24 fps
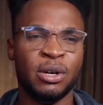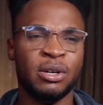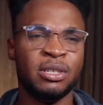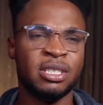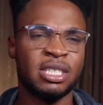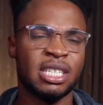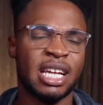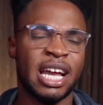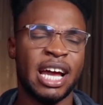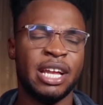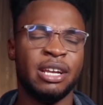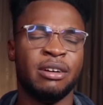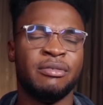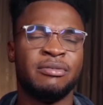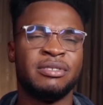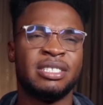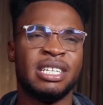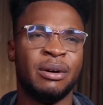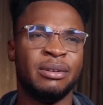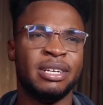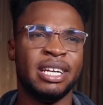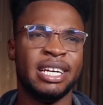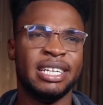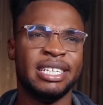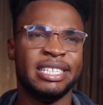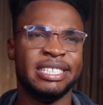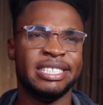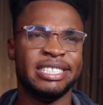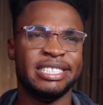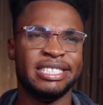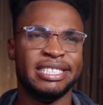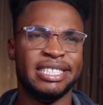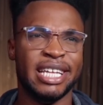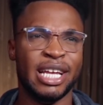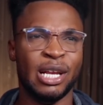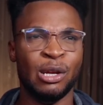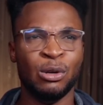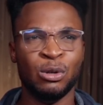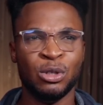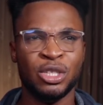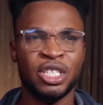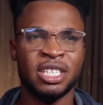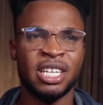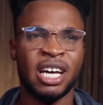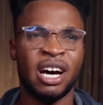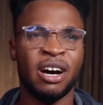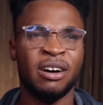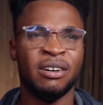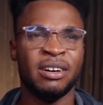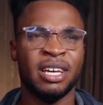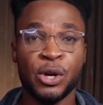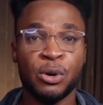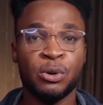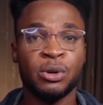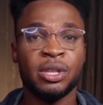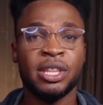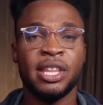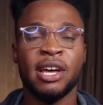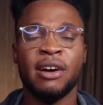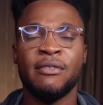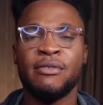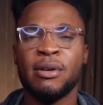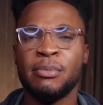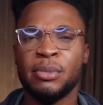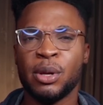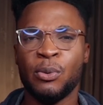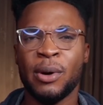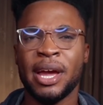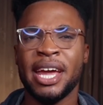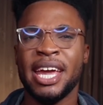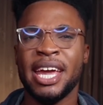Jones kind of sounded delusional. You could tell from the